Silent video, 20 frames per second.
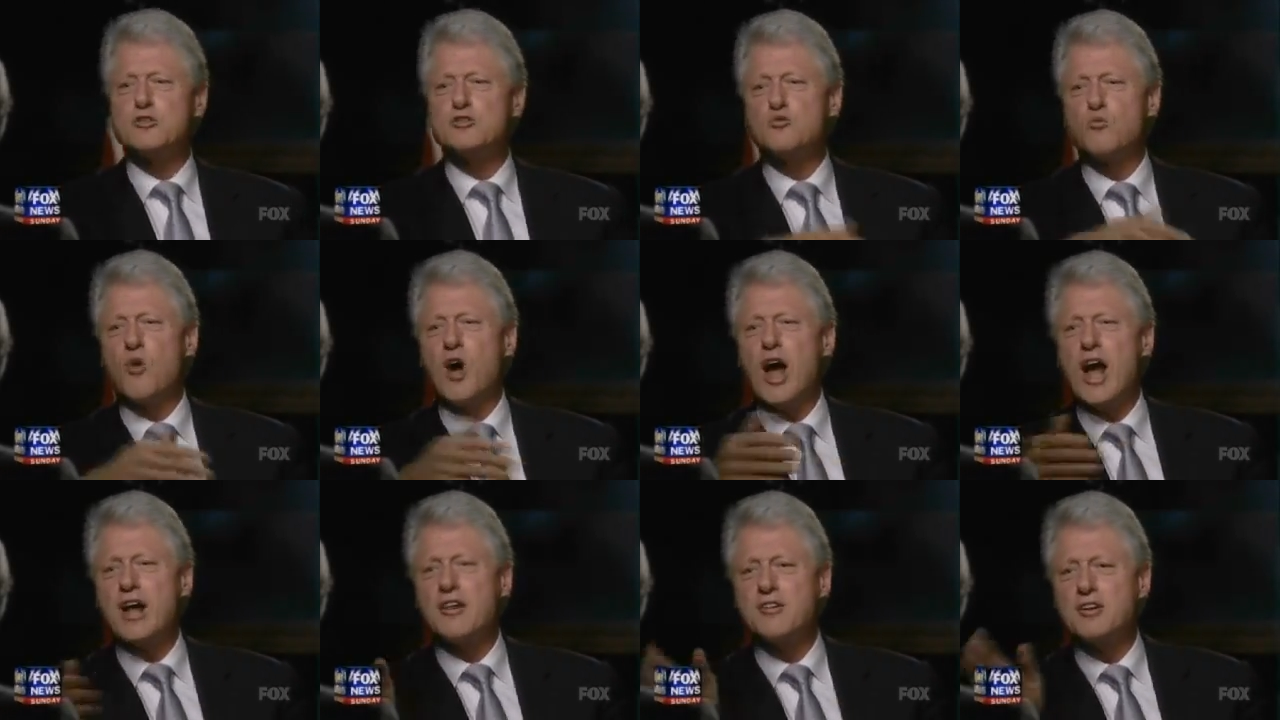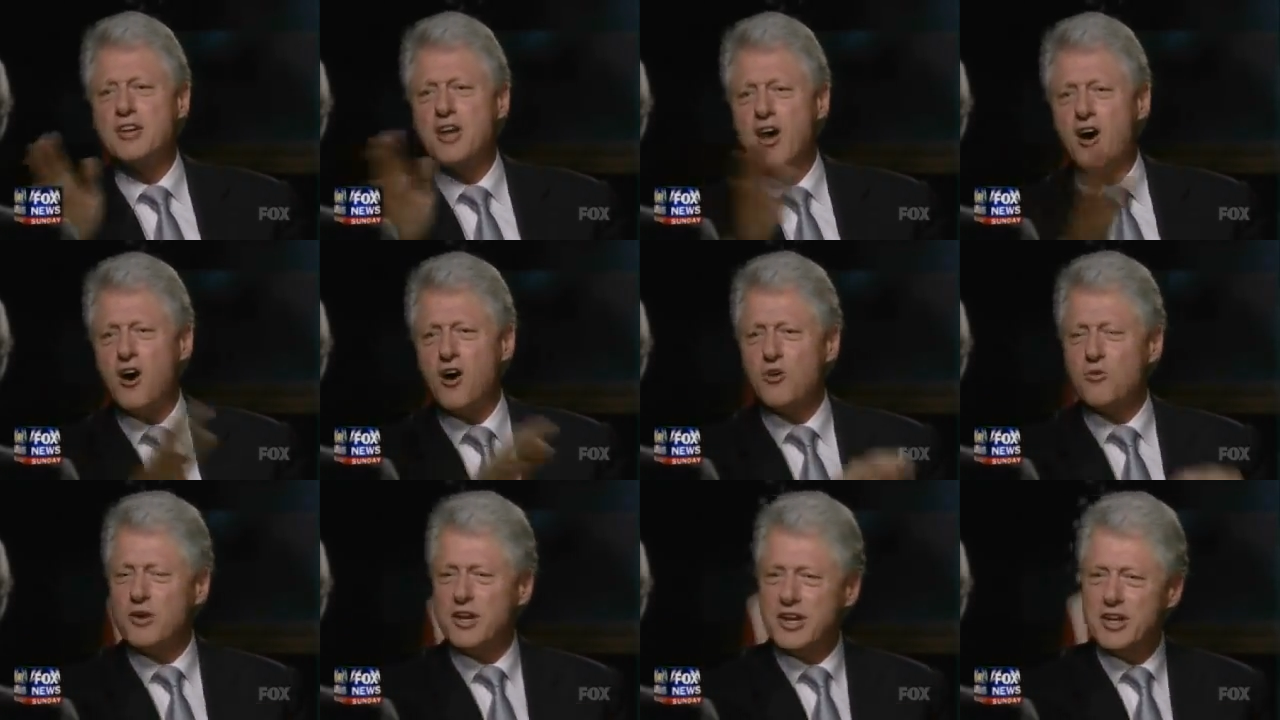That was Wag the
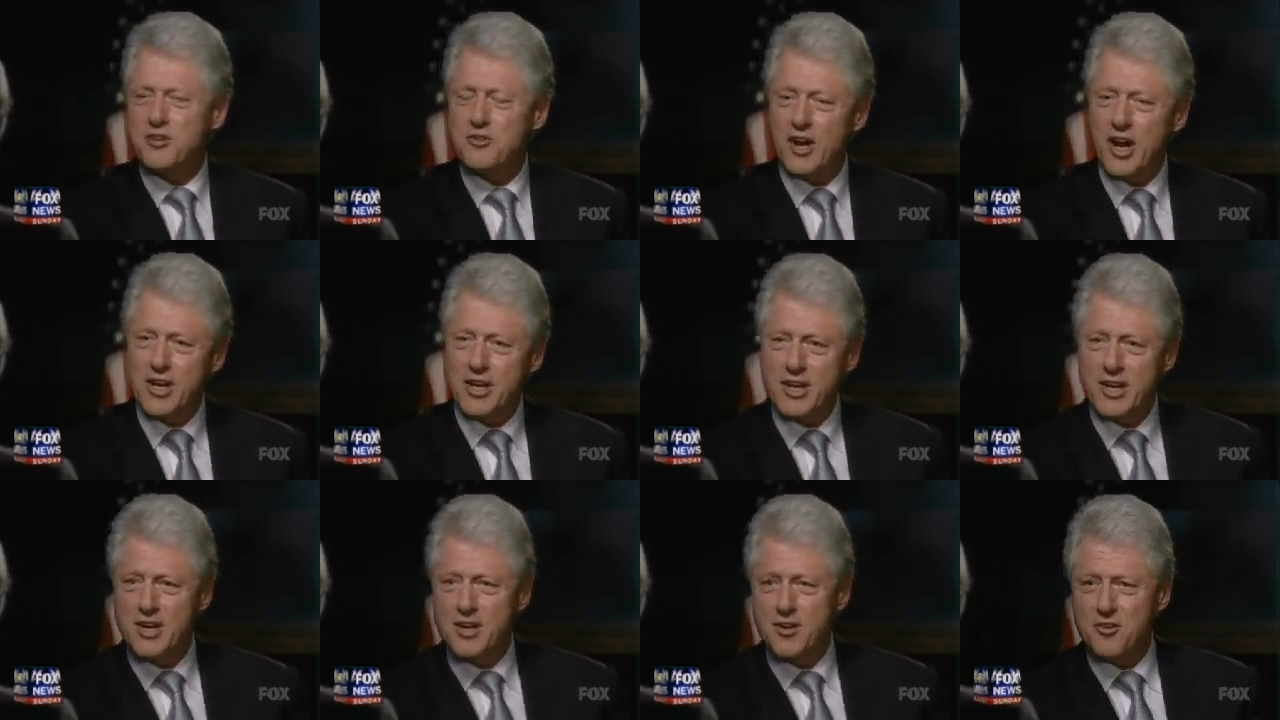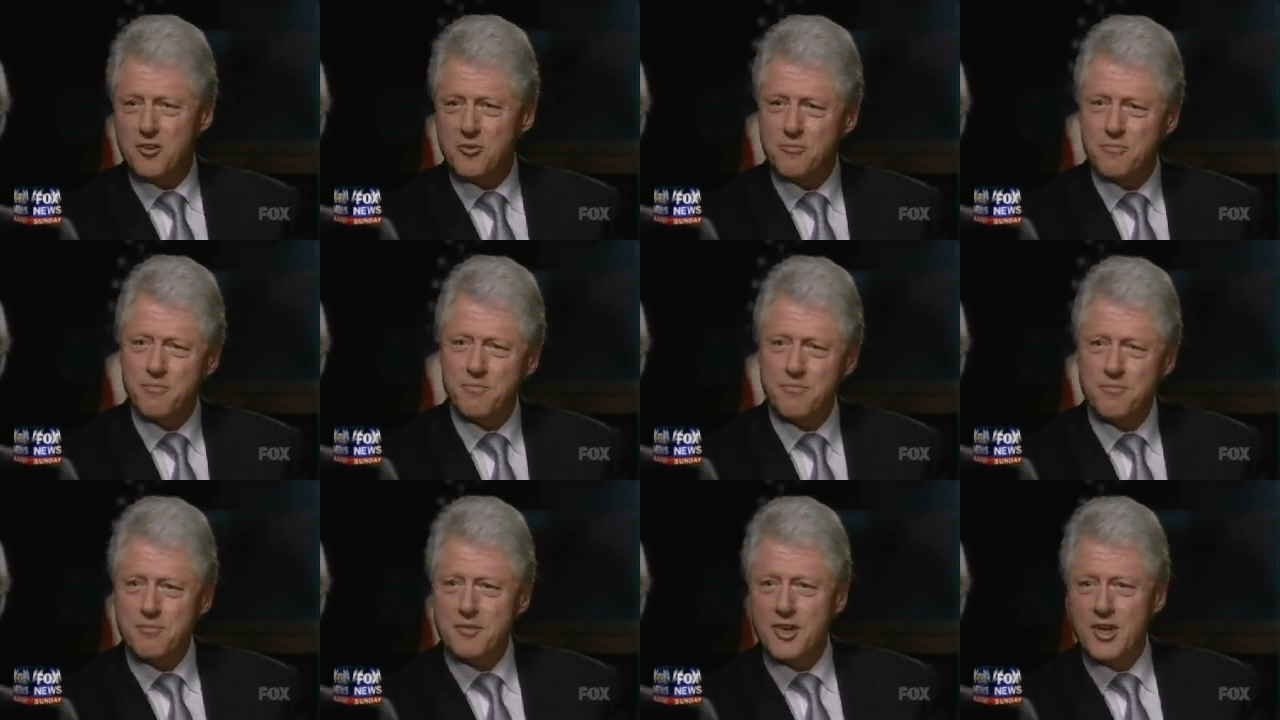dog when he tried to kill
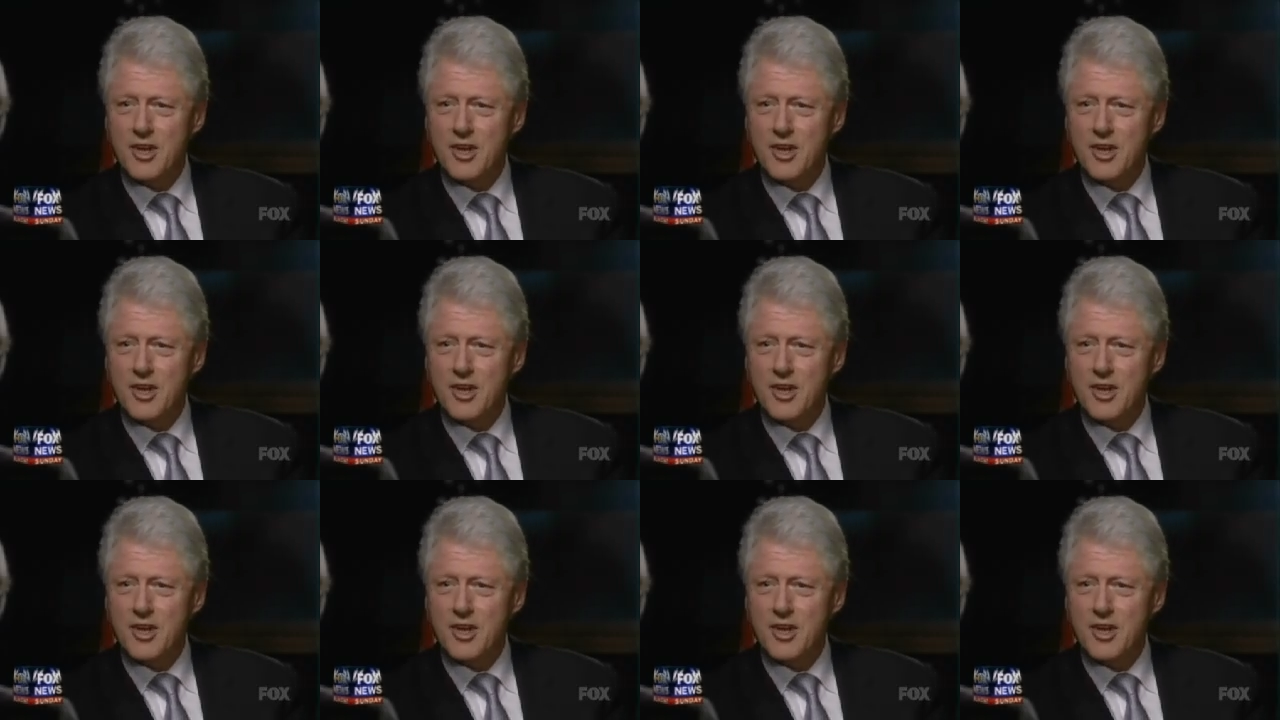them.